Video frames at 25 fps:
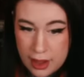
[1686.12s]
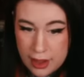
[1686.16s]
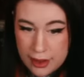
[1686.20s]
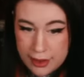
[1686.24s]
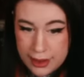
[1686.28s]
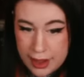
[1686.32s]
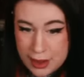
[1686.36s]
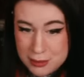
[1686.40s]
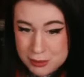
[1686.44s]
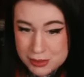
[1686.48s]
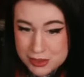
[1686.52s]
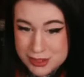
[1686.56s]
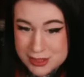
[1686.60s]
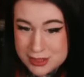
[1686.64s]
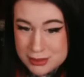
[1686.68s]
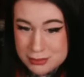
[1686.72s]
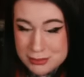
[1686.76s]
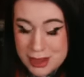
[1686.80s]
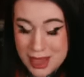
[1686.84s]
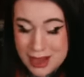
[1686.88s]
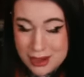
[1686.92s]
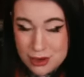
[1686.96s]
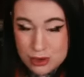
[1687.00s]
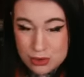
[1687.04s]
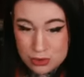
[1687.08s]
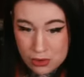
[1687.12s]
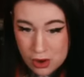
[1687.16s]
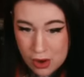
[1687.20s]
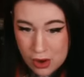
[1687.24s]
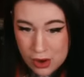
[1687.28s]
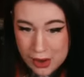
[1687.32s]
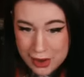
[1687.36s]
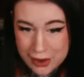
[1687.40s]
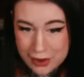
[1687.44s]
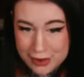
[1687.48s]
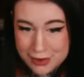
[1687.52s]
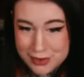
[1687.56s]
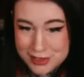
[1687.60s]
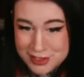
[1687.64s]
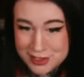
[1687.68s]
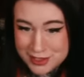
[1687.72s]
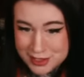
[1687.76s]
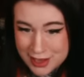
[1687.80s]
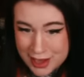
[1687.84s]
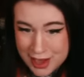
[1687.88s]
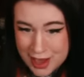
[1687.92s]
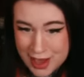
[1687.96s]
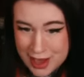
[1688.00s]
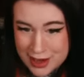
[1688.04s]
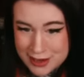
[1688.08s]
I came to this man crying,
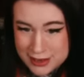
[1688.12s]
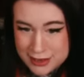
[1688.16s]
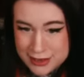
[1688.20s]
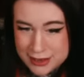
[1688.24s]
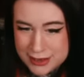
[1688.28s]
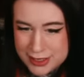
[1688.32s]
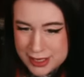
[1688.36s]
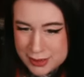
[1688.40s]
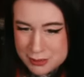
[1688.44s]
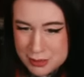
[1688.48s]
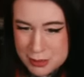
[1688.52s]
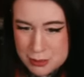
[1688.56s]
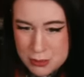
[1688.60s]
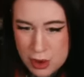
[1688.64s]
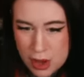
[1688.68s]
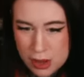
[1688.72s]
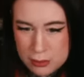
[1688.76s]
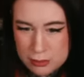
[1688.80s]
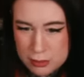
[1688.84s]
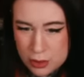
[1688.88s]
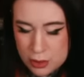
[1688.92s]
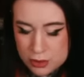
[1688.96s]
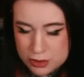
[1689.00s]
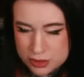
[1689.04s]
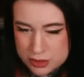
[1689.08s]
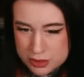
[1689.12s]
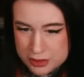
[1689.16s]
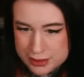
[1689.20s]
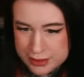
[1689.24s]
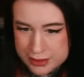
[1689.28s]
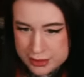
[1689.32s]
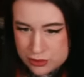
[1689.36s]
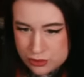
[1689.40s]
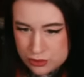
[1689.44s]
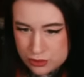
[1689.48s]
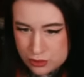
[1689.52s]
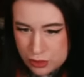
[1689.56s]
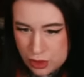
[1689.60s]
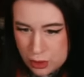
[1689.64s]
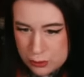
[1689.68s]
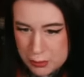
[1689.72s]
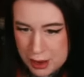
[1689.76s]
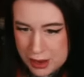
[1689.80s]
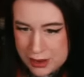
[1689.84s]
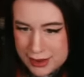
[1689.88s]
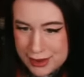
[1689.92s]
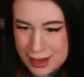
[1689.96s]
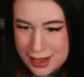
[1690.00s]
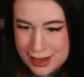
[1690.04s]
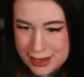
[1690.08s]
scared, deep in my imposter syndrome
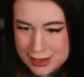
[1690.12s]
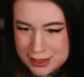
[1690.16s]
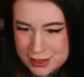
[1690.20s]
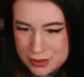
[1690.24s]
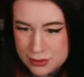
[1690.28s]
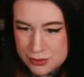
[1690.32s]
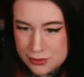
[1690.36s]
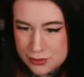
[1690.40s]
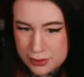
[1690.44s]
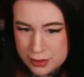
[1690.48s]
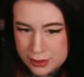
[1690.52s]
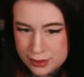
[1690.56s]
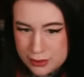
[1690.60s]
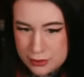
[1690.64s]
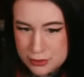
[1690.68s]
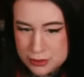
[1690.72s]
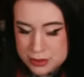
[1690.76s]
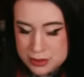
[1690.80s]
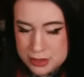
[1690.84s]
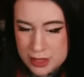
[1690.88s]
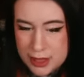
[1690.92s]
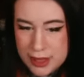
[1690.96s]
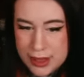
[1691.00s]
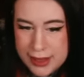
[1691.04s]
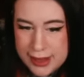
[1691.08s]
and negative feels.